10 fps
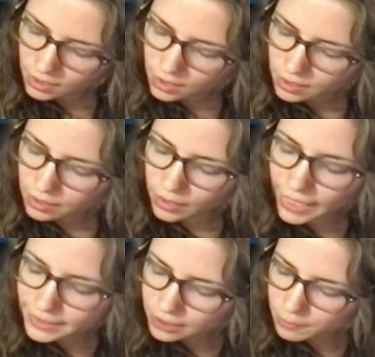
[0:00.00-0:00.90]
The
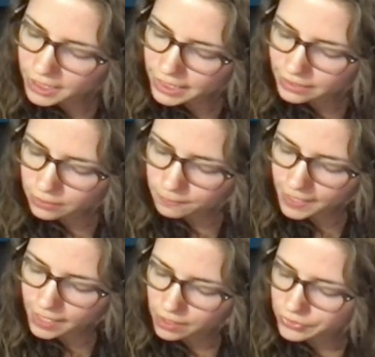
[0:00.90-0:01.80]
lights are beginning to
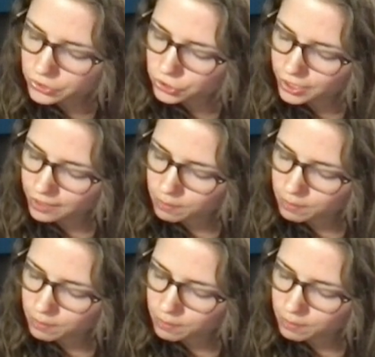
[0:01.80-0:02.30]
fail on the ship.